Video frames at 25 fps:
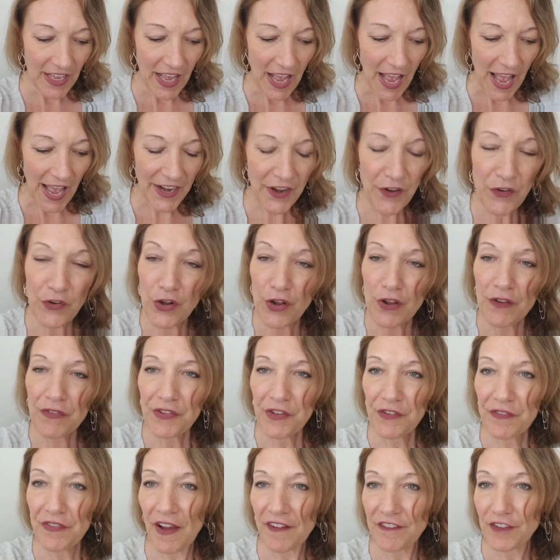I don't know if
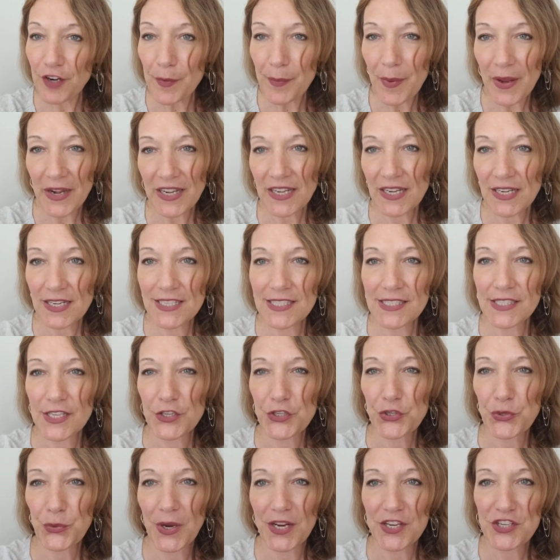you've ever been in a
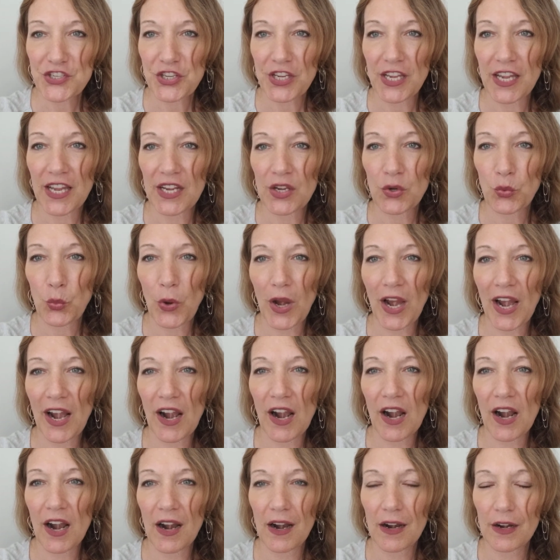situation
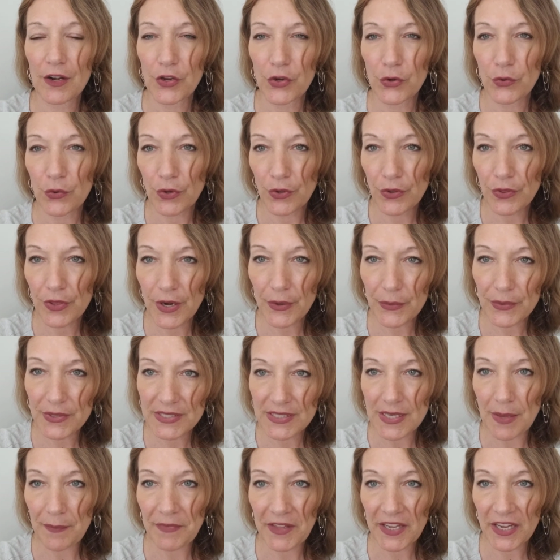where you knew there was
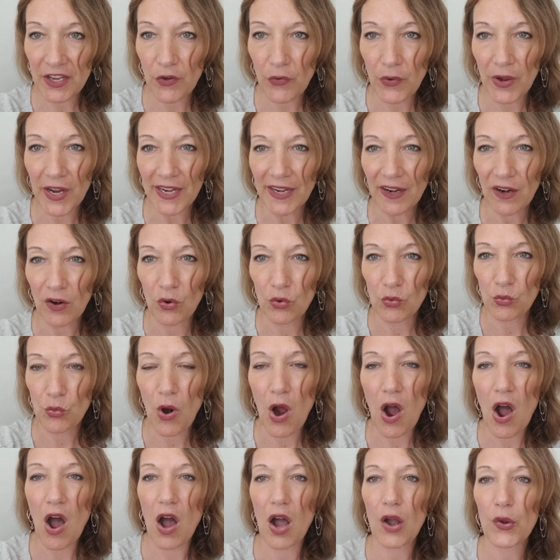something going
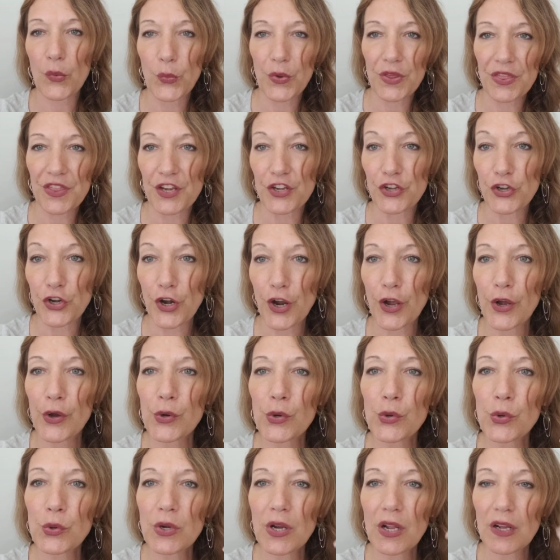wrong within your
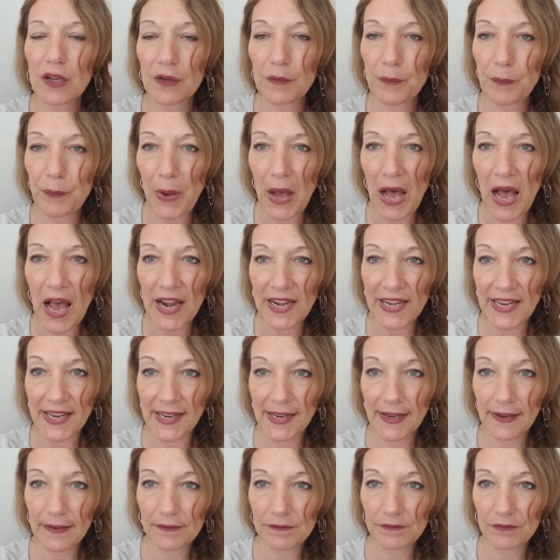own
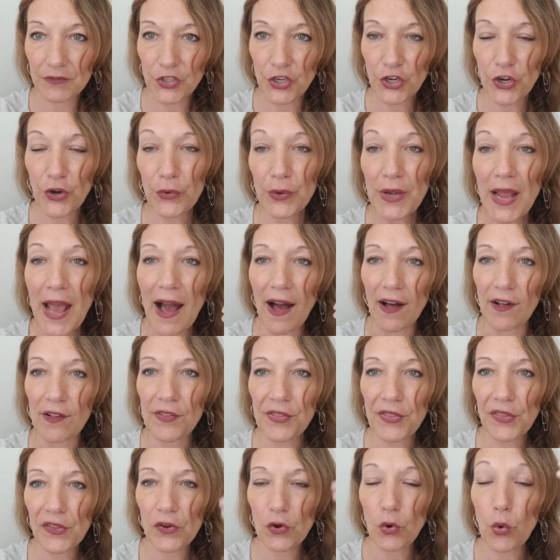body, your own
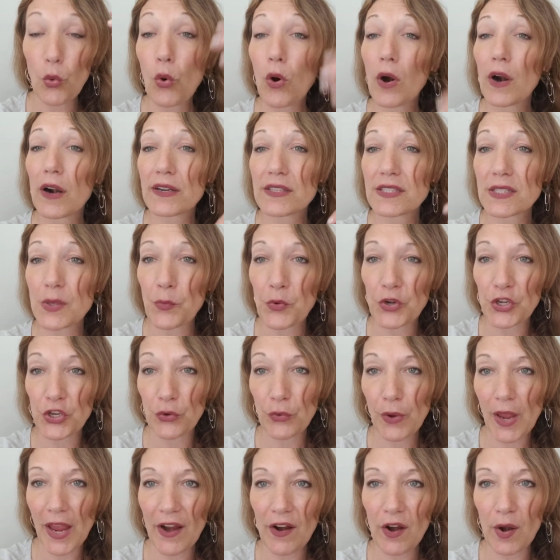health, or someone you
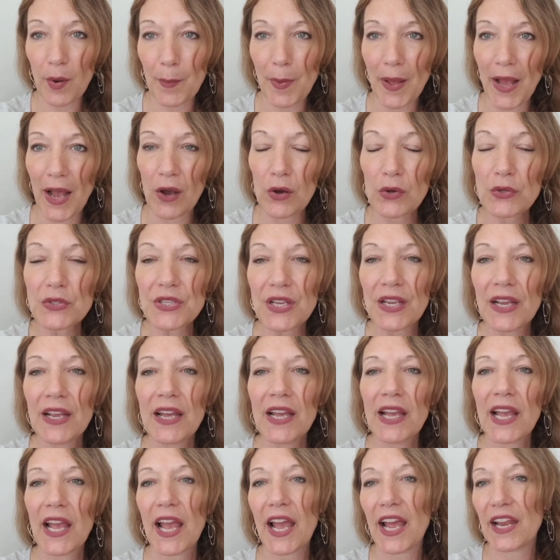care about,
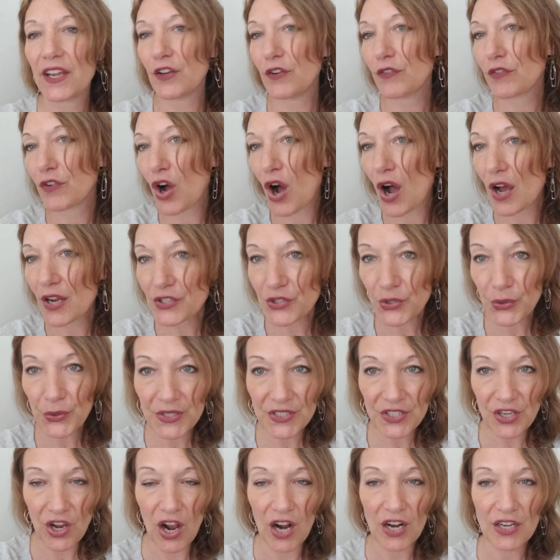and you've gone to a
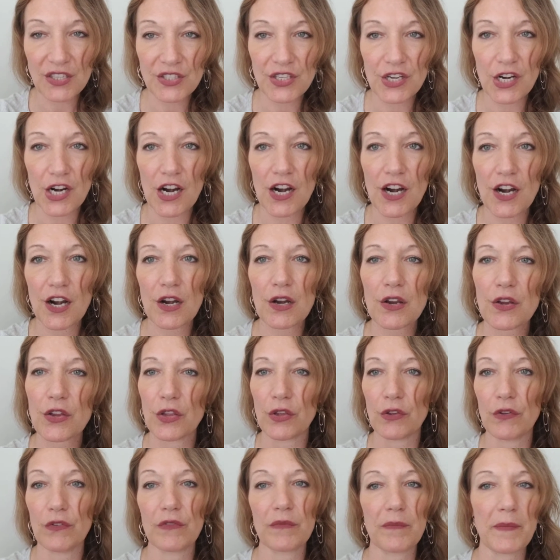doctor,
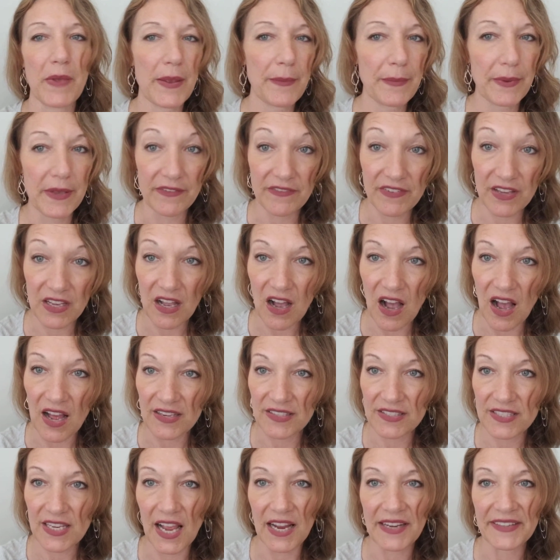you've maybe even
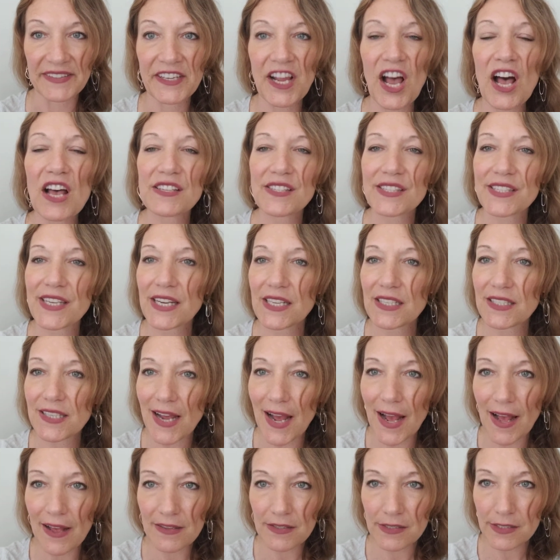gotten diagnostic
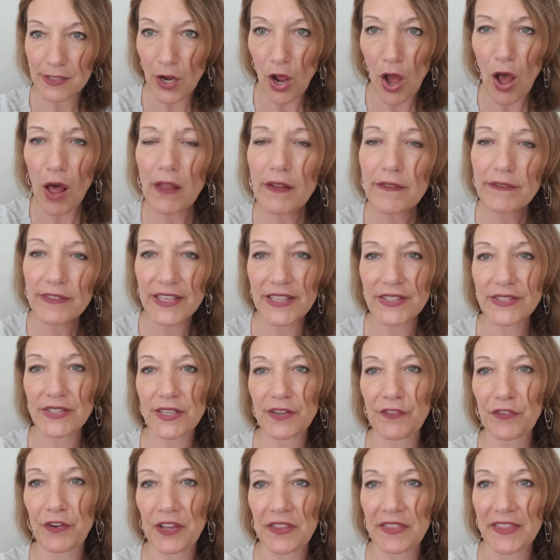tests, all of these
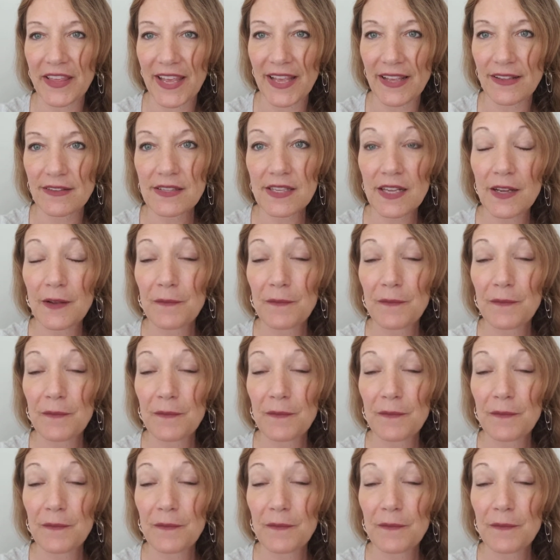different things,